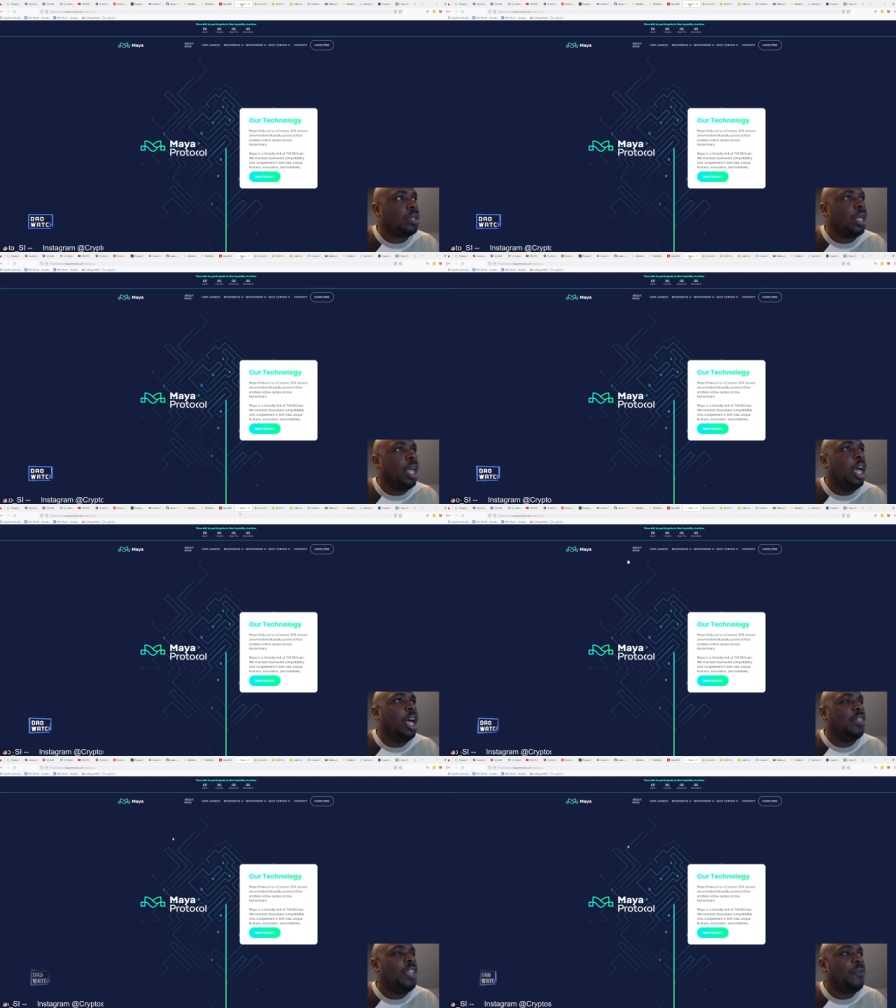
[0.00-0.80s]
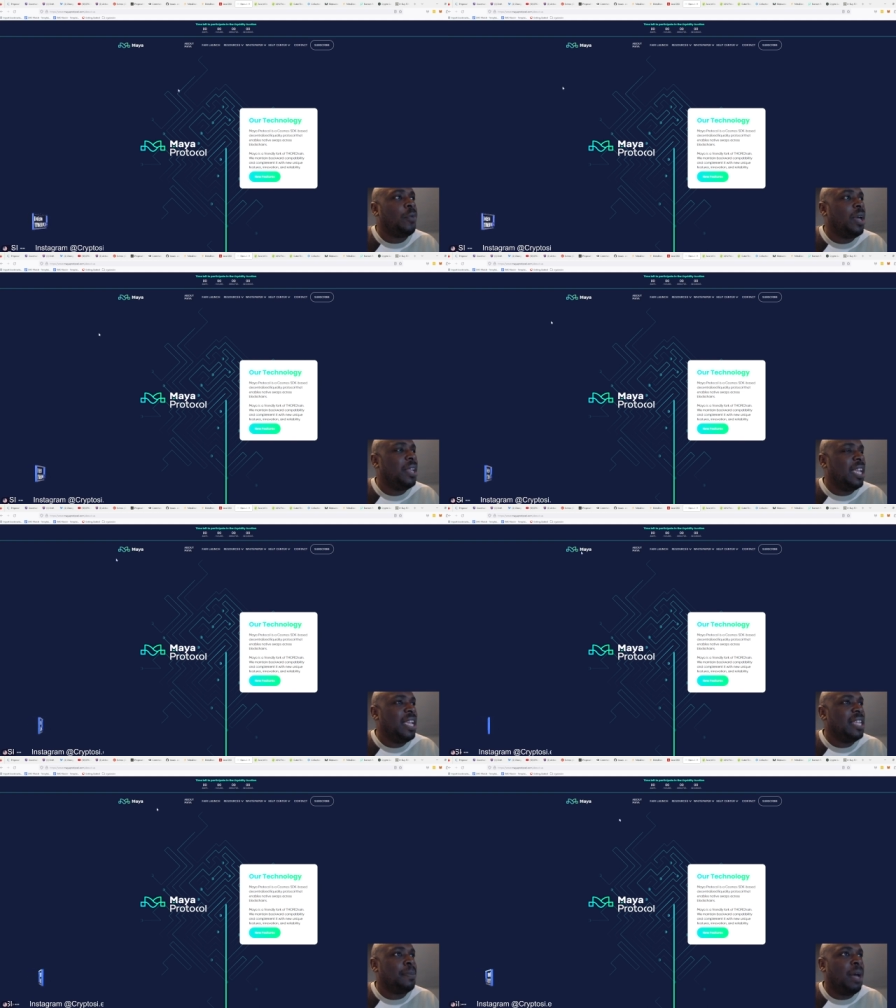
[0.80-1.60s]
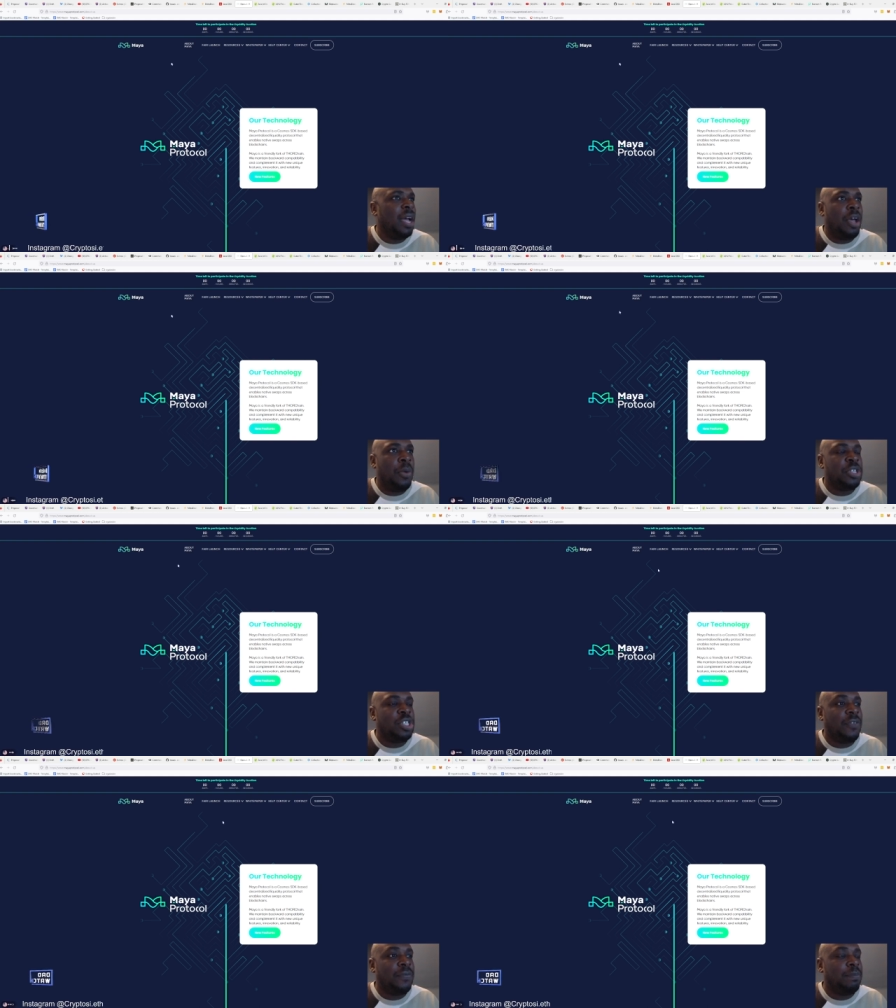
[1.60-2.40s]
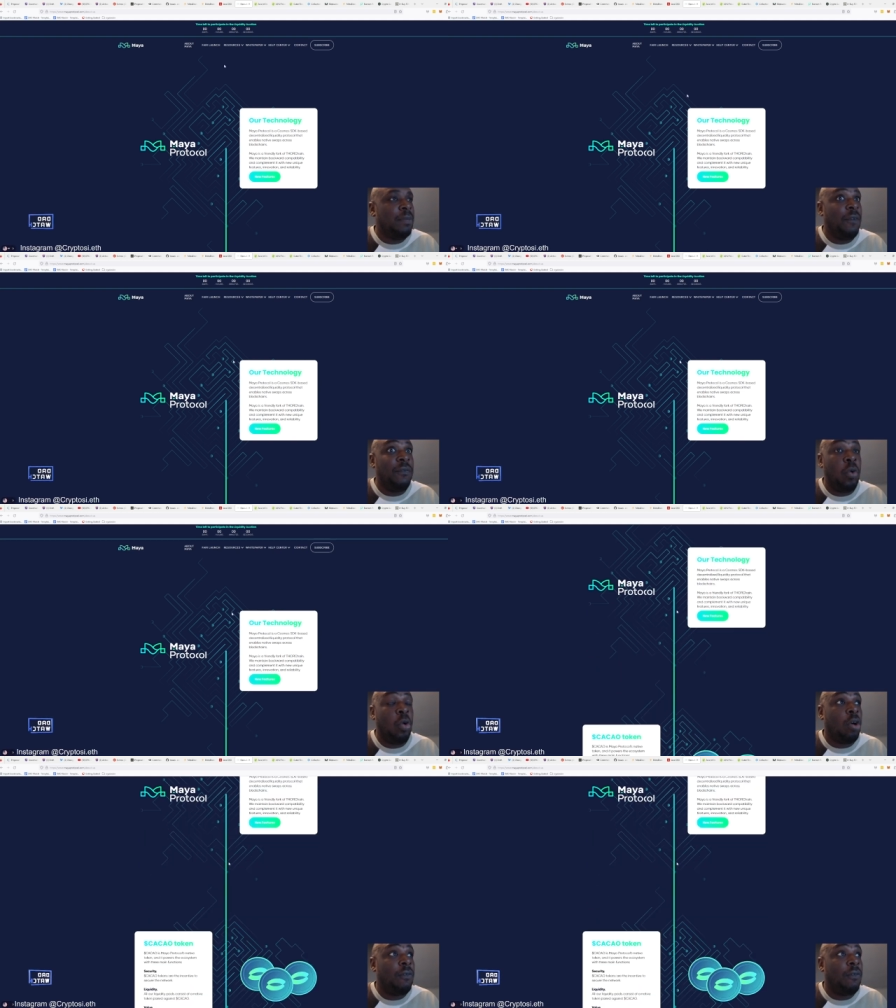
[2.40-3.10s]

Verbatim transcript: Uh, the other one is Maya, which is a, a fork of